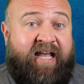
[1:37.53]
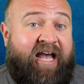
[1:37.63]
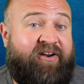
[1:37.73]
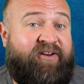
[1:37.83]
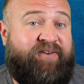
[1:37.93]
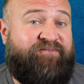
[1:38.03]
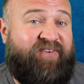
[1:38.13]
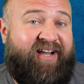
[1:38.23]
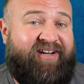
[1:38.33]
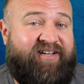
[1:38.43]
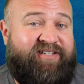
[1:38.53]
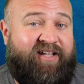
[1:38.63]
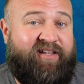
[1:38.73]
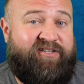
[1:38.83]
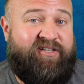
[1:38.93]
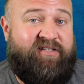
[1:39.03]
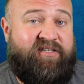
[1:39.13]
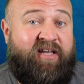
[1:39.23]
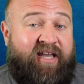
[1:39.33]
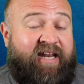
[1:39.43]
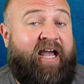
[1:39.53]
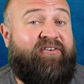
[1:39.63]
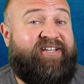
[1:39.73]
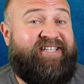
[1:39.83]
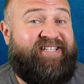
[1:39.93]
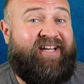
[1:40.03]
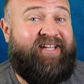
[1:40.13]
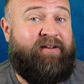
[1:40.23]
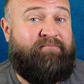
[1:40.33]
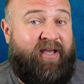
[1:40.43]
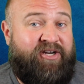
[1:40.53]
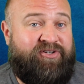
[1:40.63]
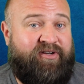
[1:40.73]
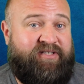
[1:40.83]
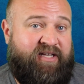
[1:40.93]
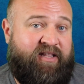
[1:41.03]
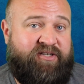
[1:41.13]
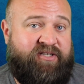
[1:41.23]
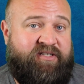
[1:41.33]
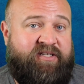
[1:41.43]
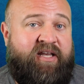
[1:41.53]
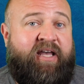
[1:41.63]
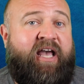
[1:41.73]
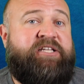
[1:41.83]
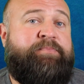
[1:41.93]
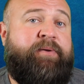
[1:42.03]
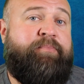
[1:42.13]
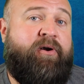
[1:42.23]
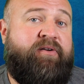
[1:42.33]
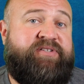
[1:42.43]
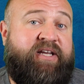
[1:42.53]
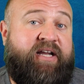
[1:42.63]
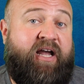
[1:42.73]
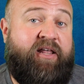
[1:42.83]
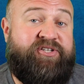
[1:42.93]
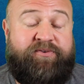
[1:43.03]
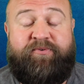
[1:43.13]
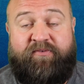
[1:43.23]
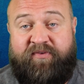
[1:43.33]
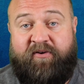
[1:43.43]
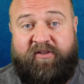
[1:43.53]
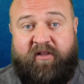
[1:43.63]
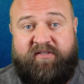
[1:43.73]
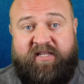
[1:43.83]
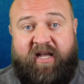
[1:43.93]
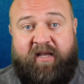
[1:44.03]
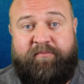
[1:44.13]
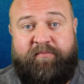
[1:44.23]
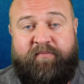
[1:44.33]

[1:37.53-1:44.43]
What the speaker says: how to define intelligence, and how to study and measure intelligence has been part of psychology for a very long time.